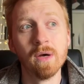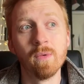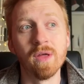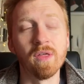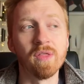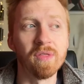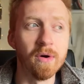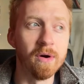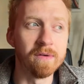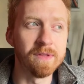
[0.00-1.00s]
with a
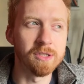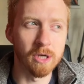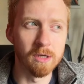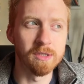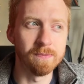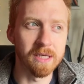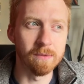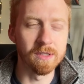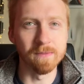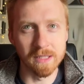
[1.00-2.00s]
third of the charge speed,
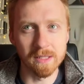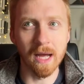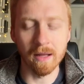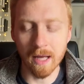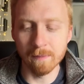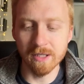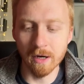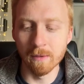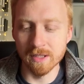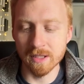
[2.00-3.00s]
which means, yeah,
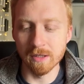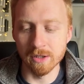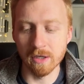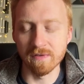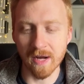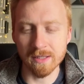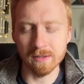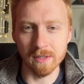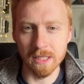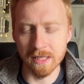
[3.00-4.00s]
Aptera would still charge
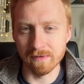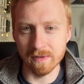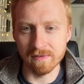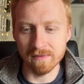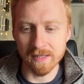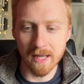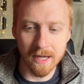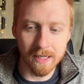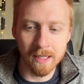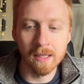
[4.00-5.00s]
faster than an F-150
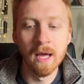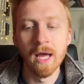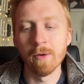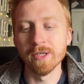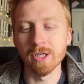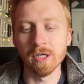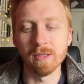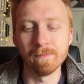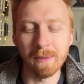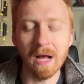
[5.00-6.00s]
Lightning. It would charge
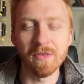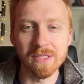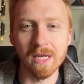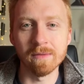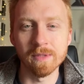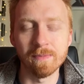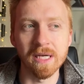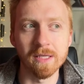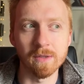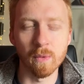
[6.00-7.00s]
about the same
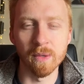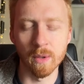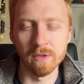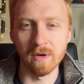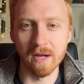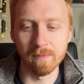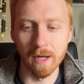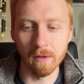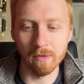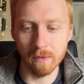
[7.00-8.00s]
speed as a rear-wheel drive
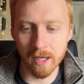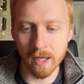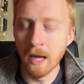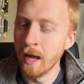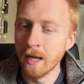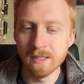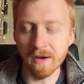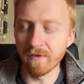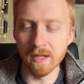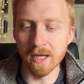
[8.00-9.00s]
Model 3.
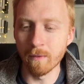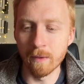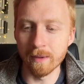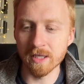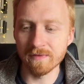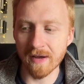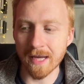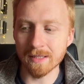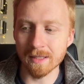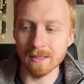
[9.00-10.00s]
Definitely won't be as
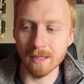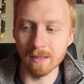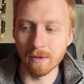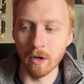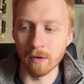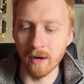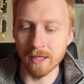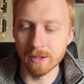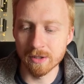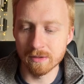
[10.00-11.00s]
fast as a
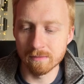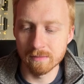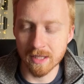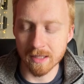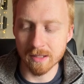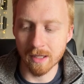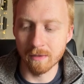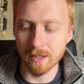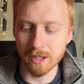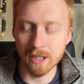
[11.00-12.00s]
long-range Tesla,
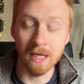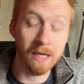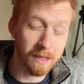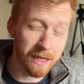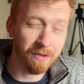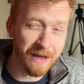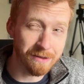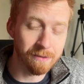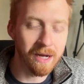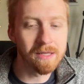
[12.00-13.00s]
which can hit like
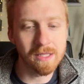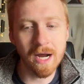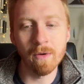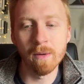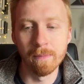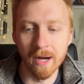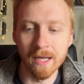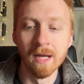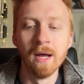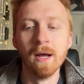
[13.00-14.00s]
1,000 miles an hour, but